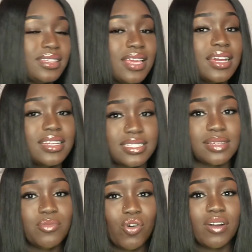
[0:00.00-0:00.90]
y'all gonna
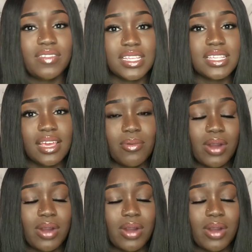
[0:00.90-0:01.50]
see more of this hair.